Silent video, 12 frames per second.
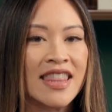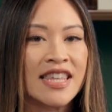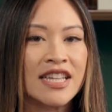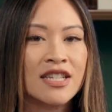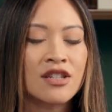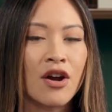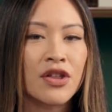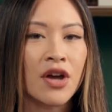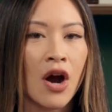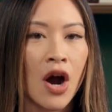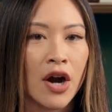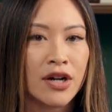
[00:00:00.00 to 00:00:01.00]
These are the
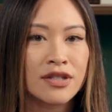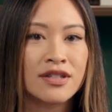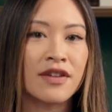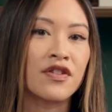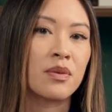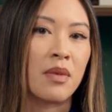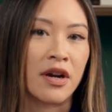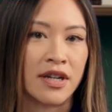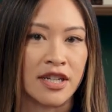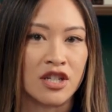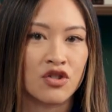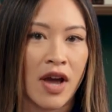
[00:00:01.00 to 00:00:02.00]
heart of your
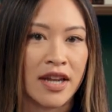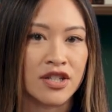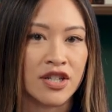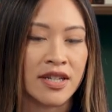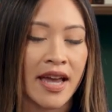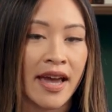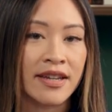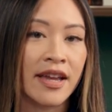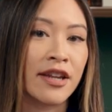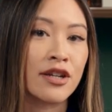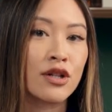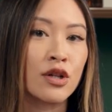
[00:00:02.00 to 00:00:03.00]
marketing strategy and can
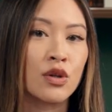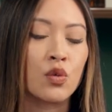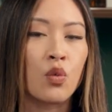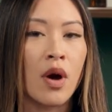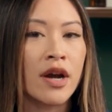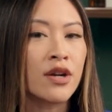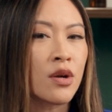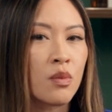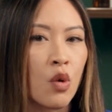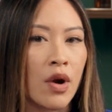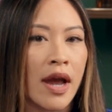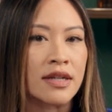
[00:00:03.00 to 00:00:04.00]
include one or
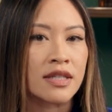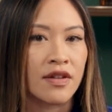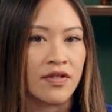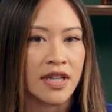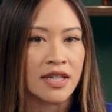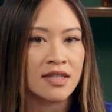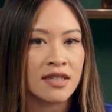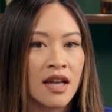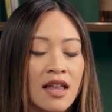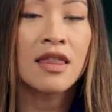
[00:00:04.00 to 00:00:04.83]
more activities